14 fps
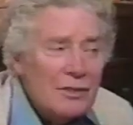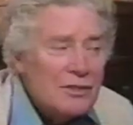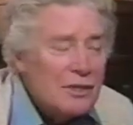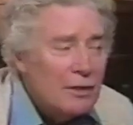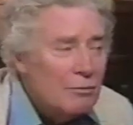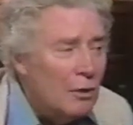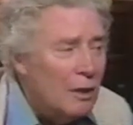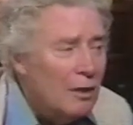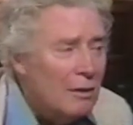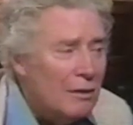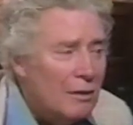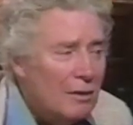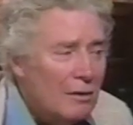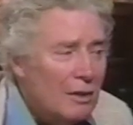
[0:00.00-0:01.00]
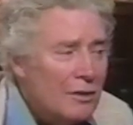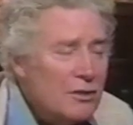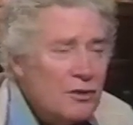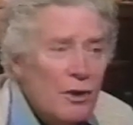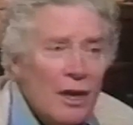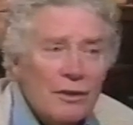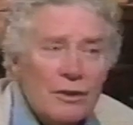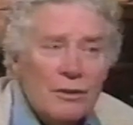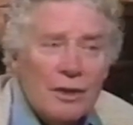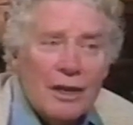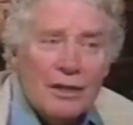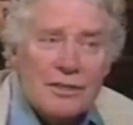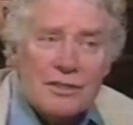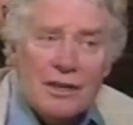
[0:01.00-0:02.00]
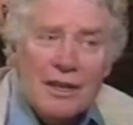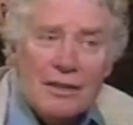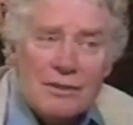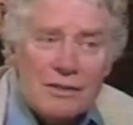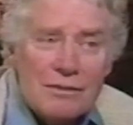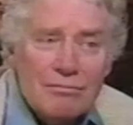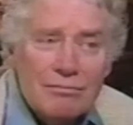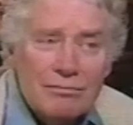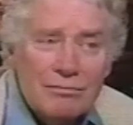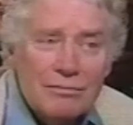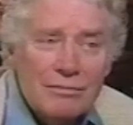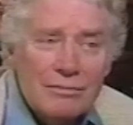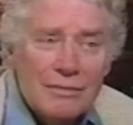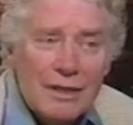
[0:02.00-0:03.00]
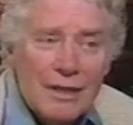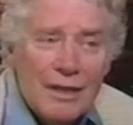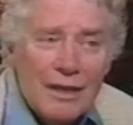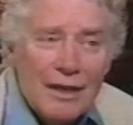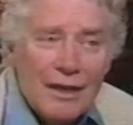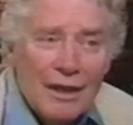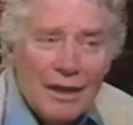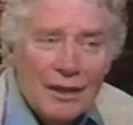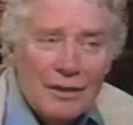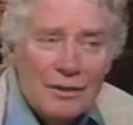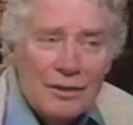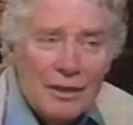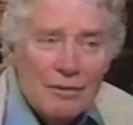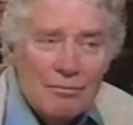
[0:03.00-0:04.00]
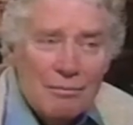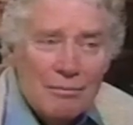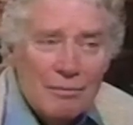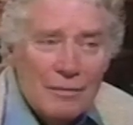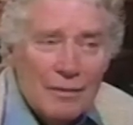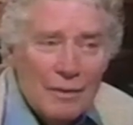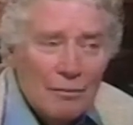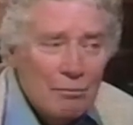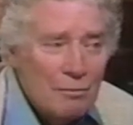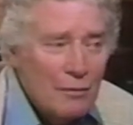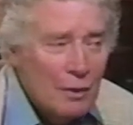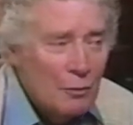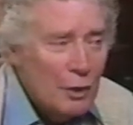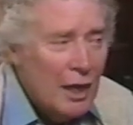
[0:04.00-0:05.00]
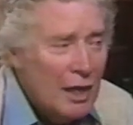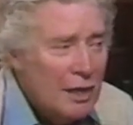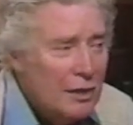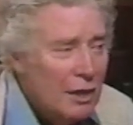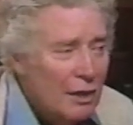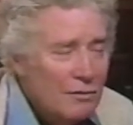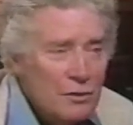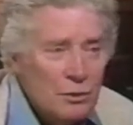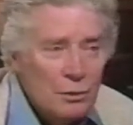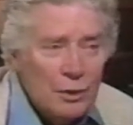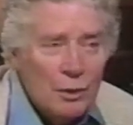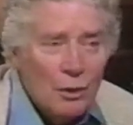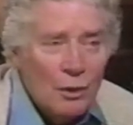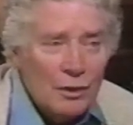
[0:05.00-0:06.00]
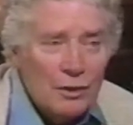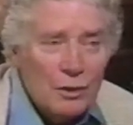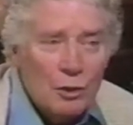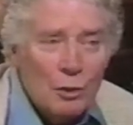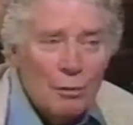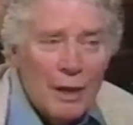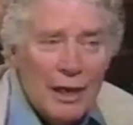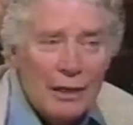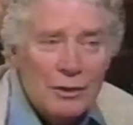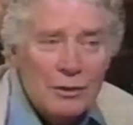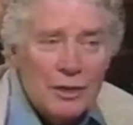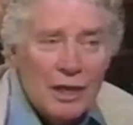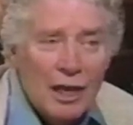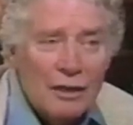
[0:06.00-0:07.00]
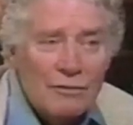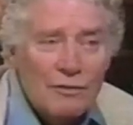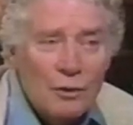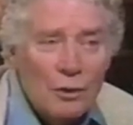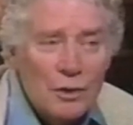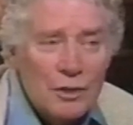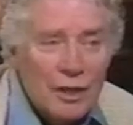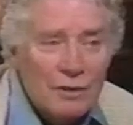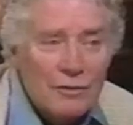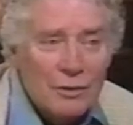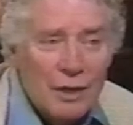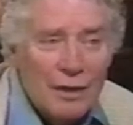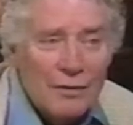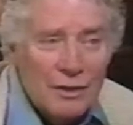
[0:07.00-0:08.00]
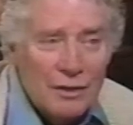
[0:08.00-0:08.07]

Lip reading: said, well, let's try the United States. And when I had left New York to go back to California after having